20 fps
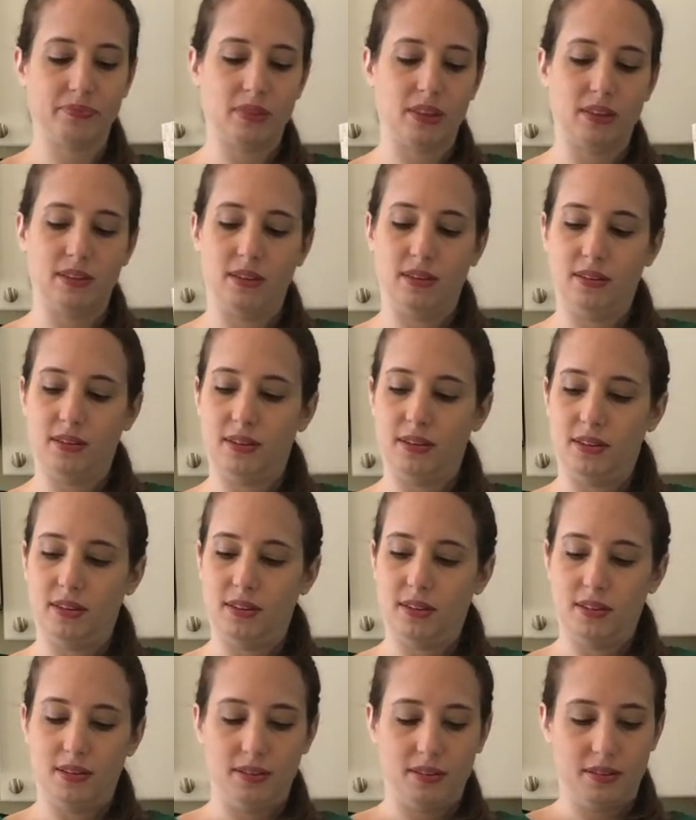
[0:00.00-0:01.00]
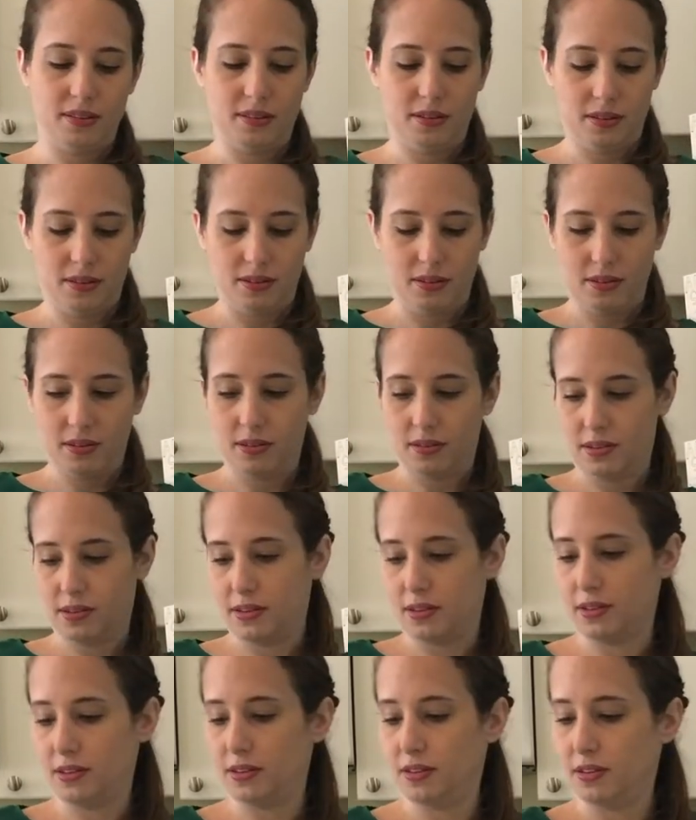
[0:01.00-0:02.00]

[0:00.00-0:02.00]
[no speech]